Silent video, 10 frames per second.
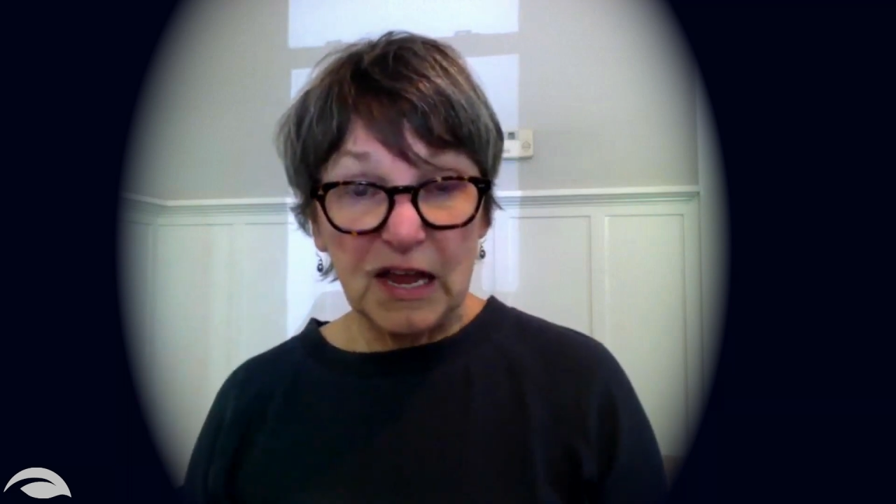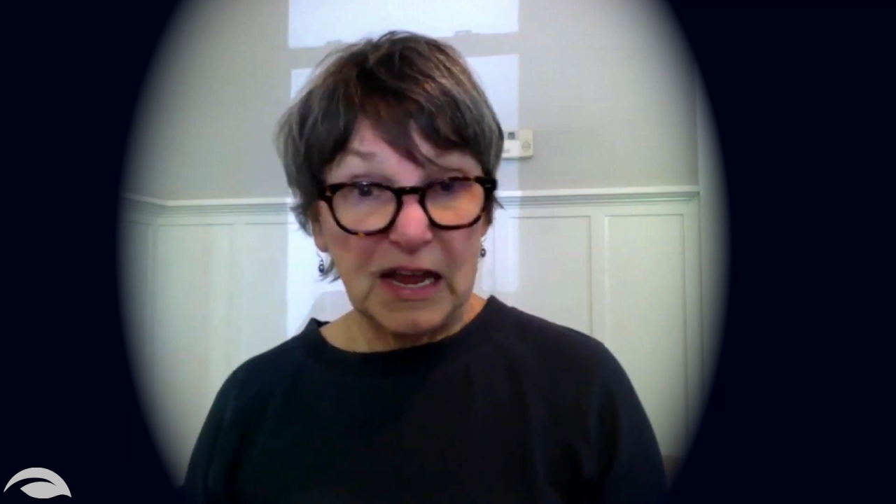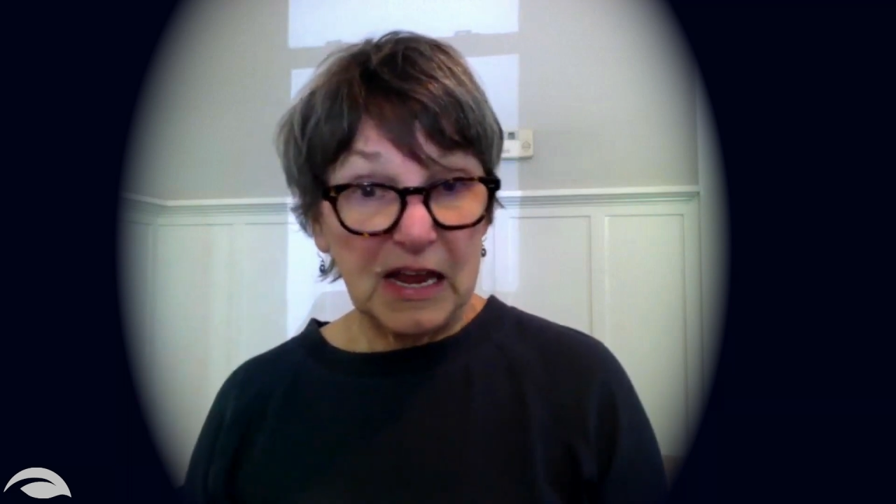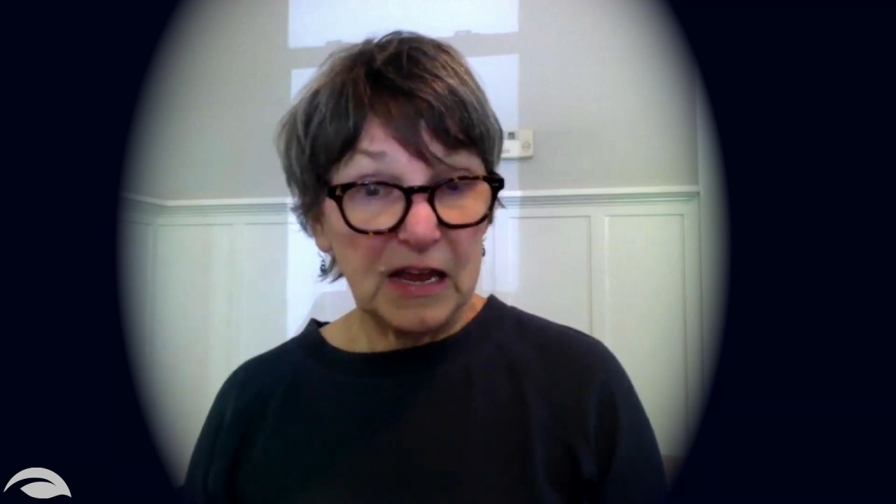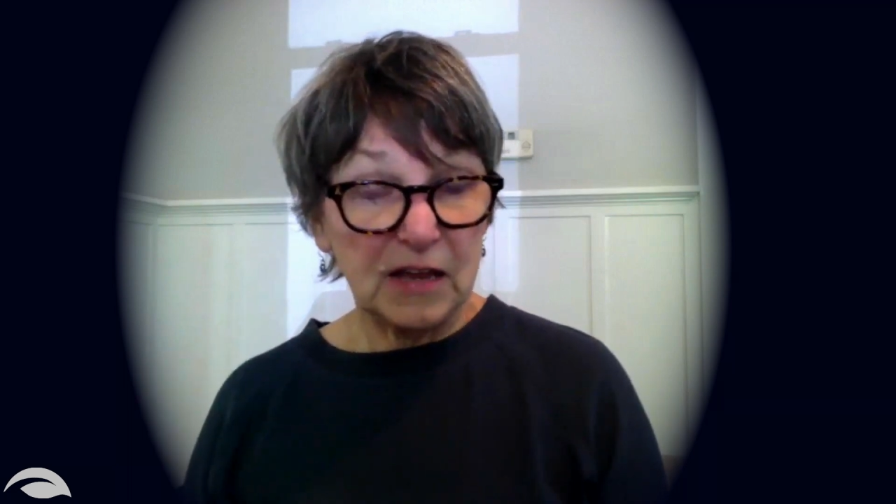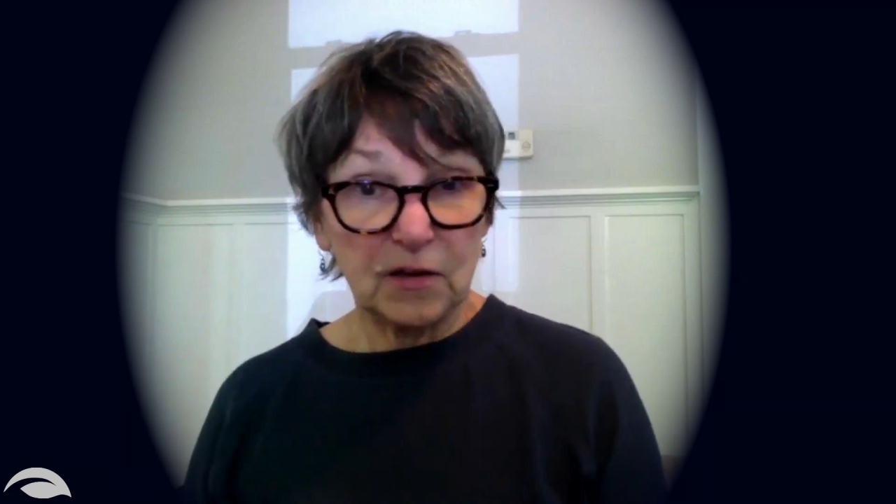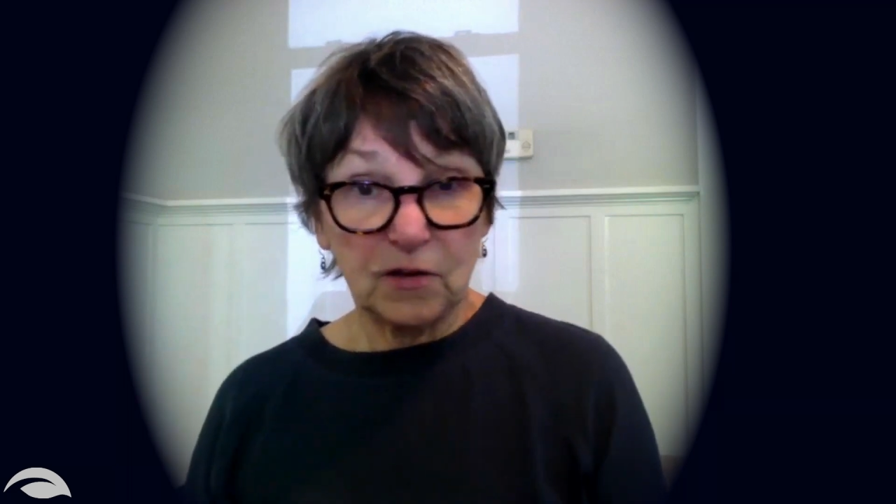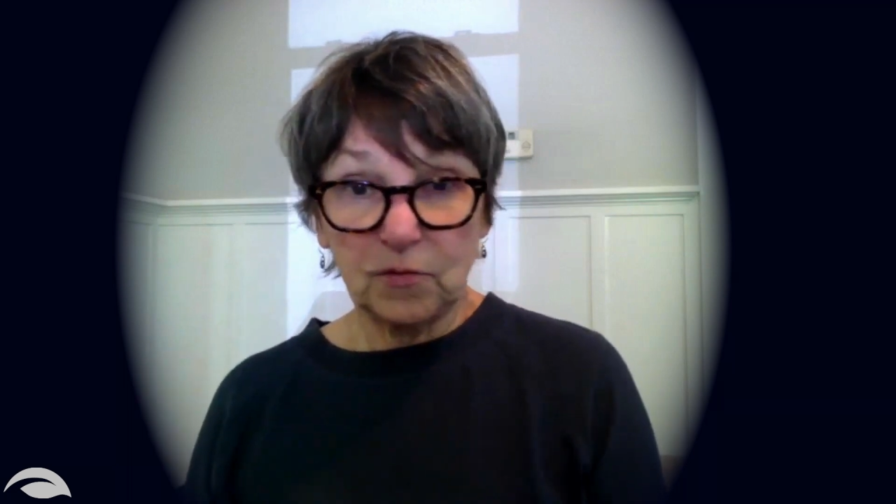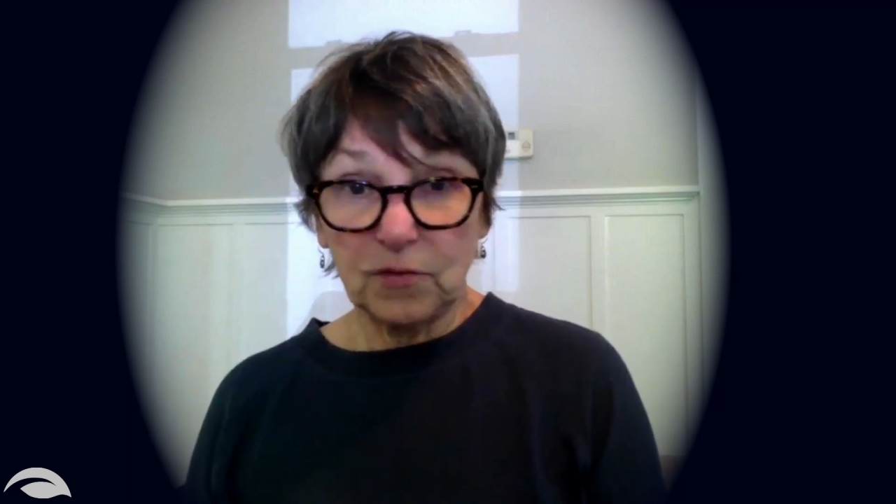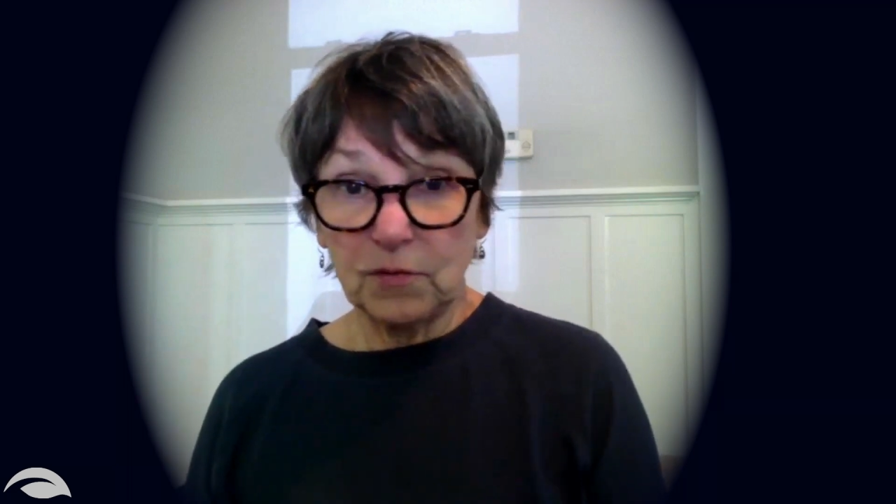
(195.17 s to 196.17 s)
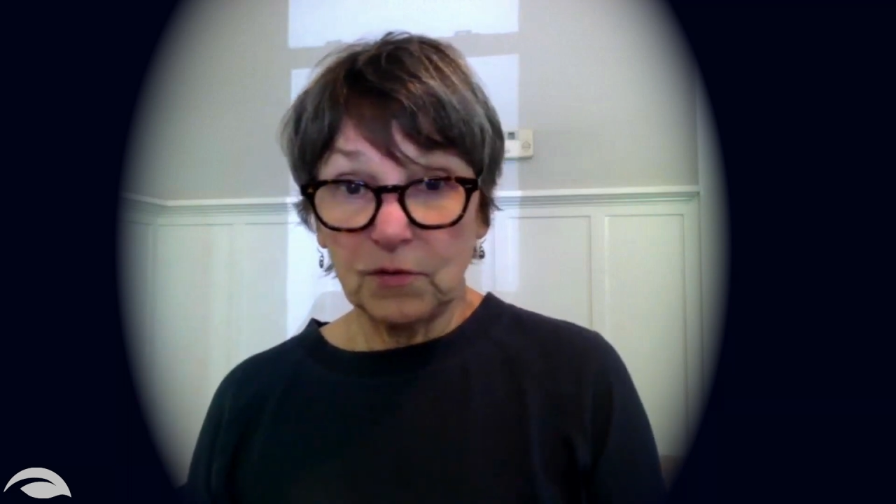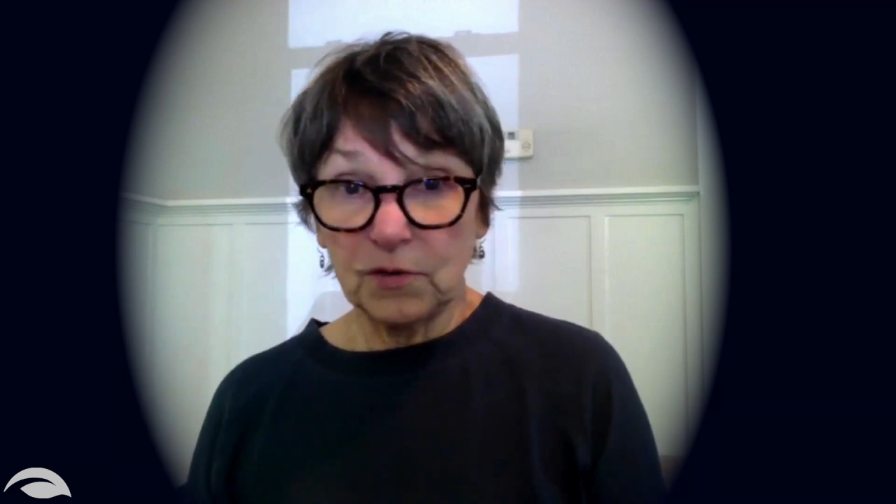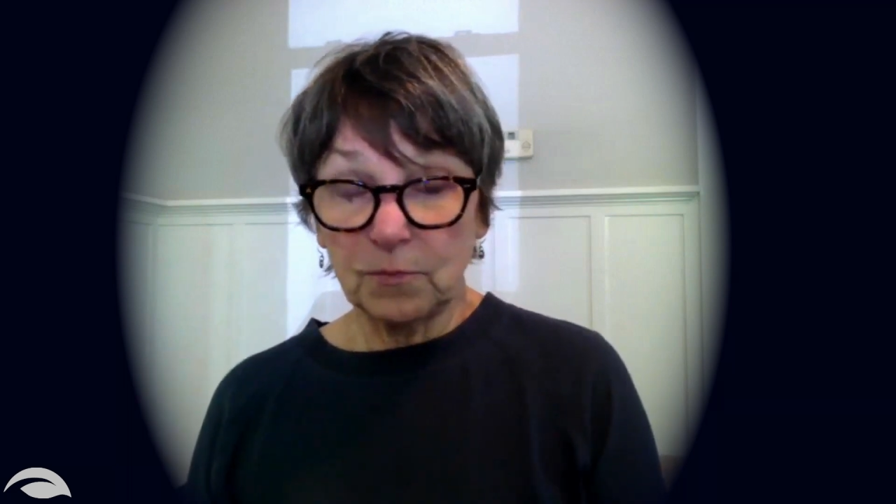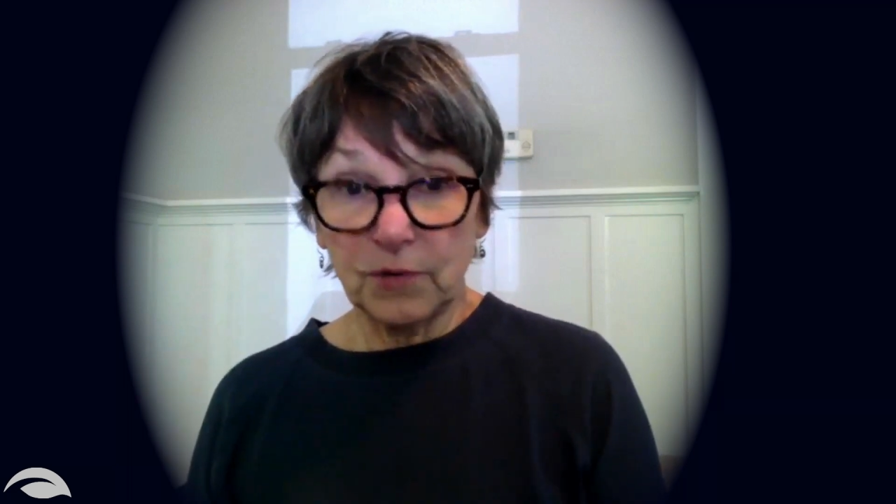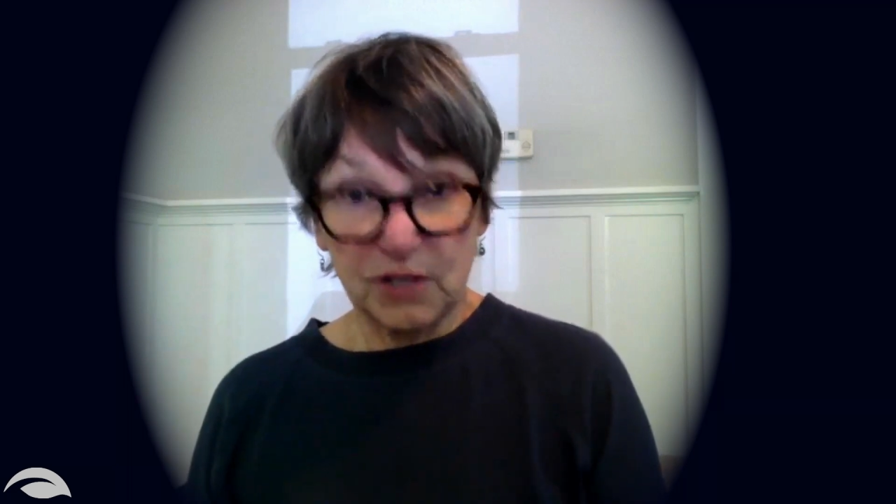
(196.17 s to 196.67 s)
And we
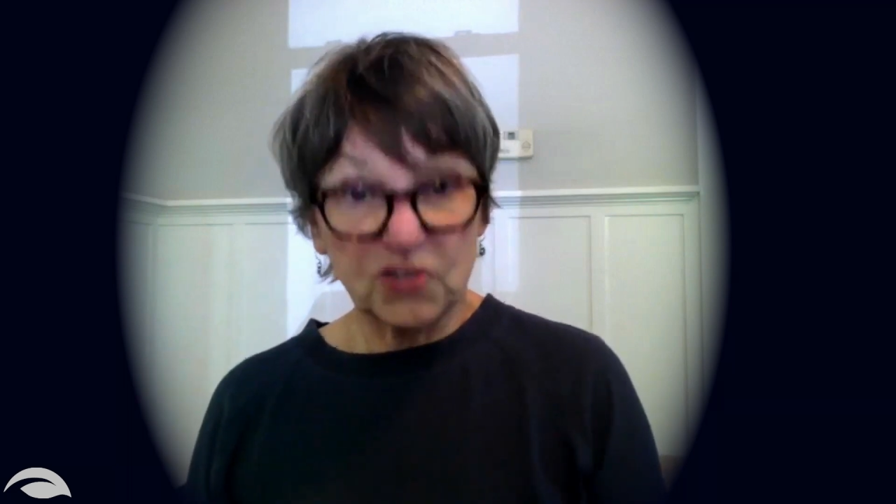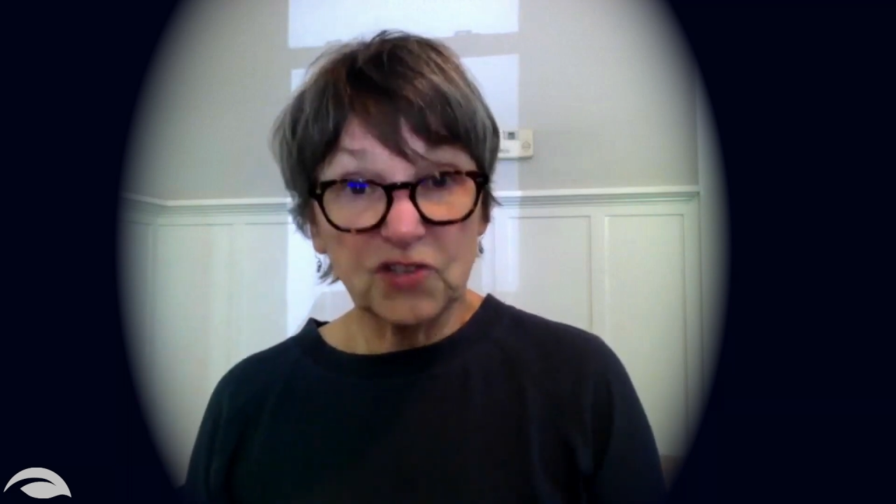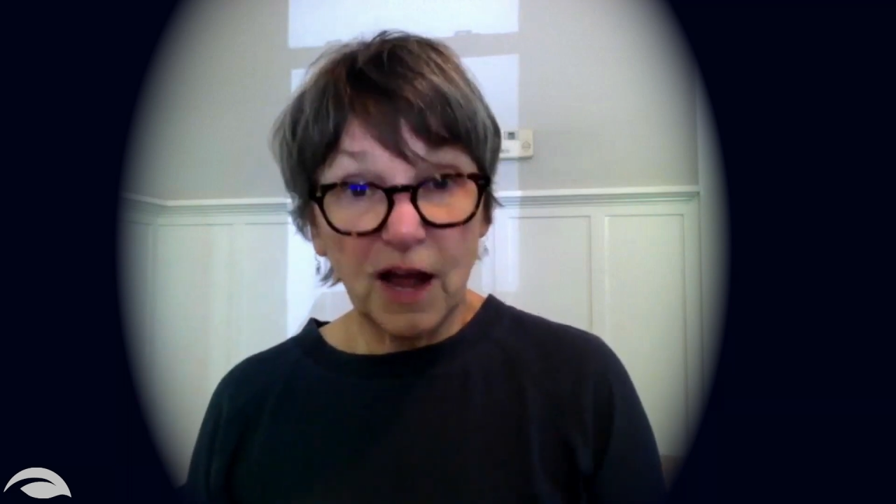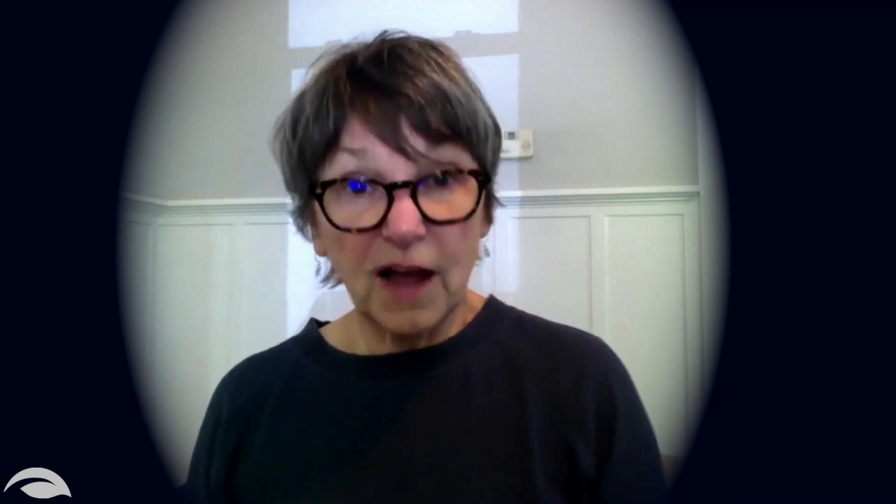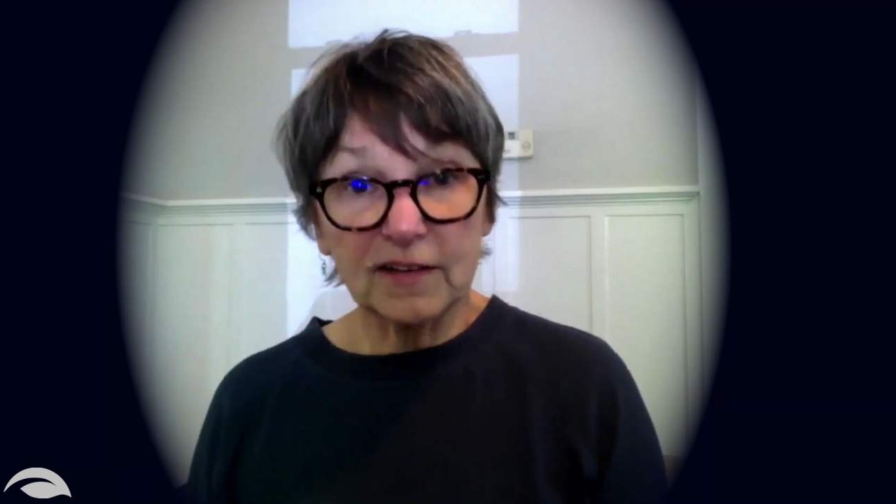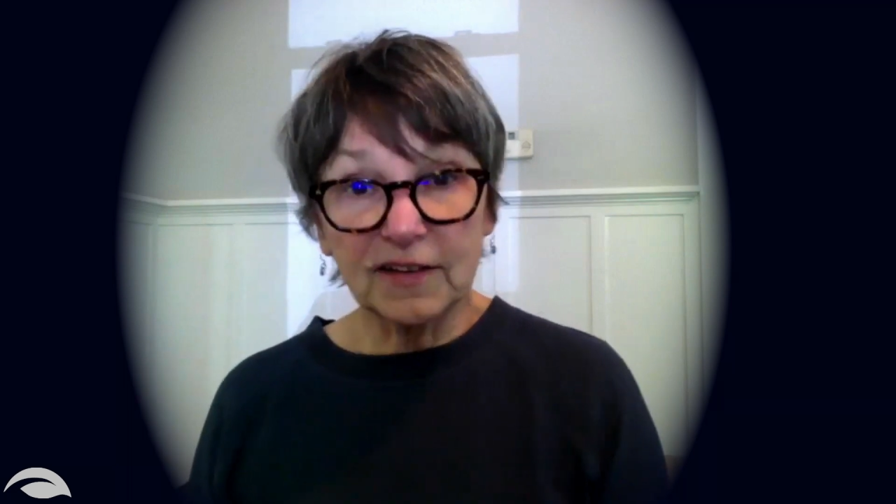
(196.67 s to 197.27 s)
were pretty shocked.